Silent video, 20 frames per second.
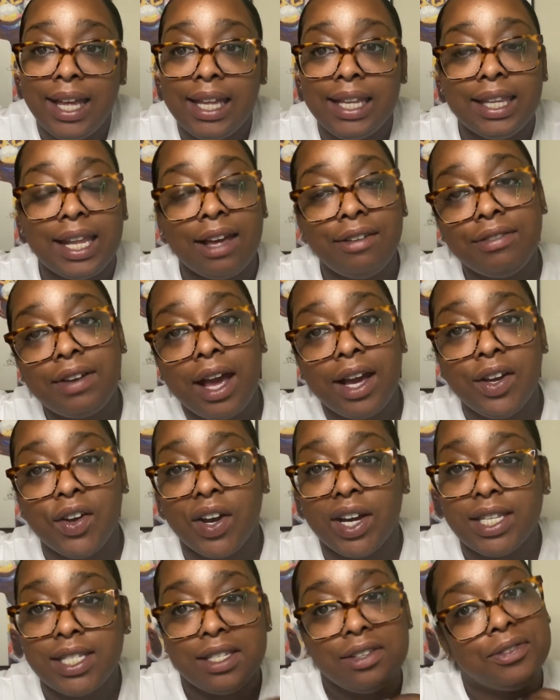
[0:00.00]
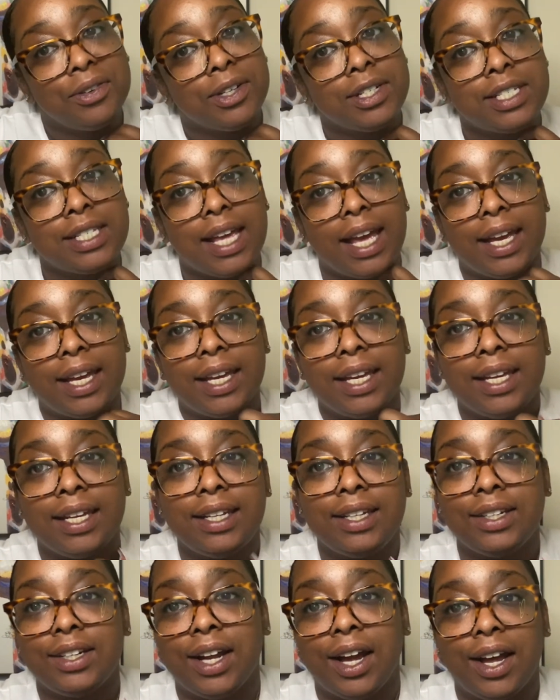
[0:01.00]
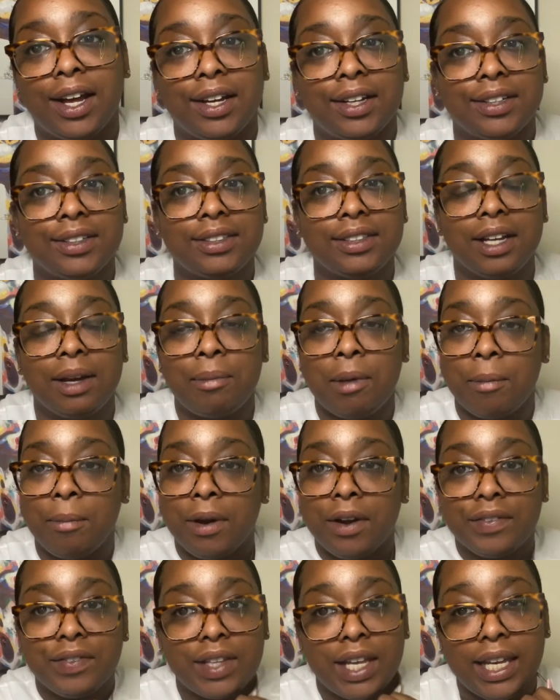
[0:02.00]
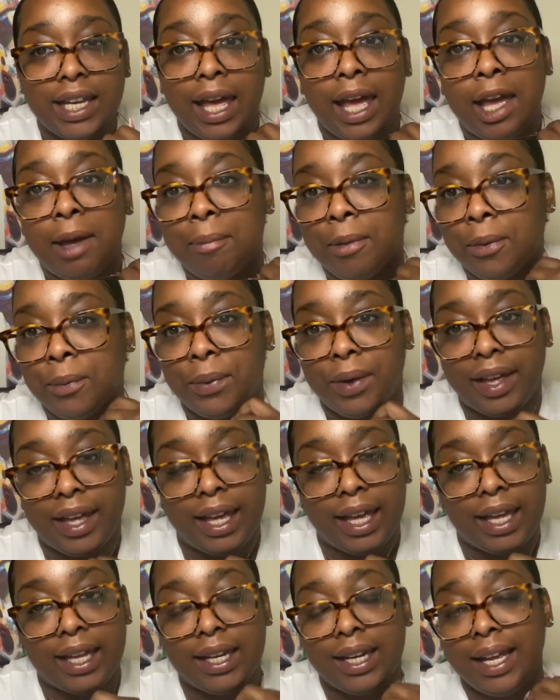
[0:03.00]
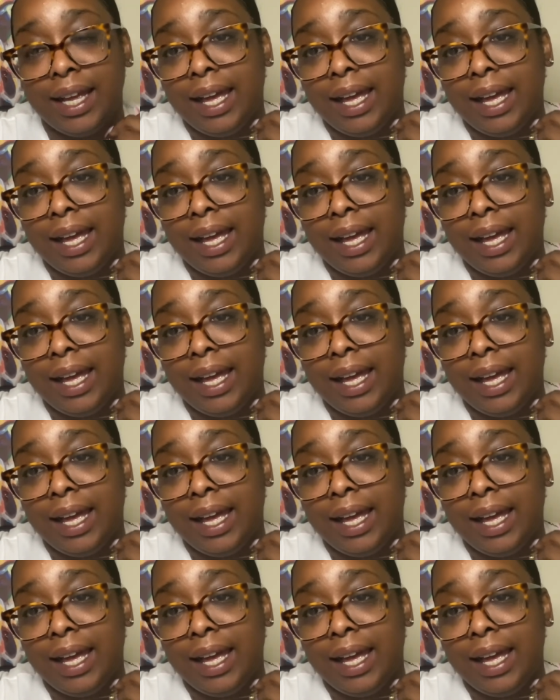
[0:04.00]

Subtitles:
Life got crazy for a second, My birthday came and went.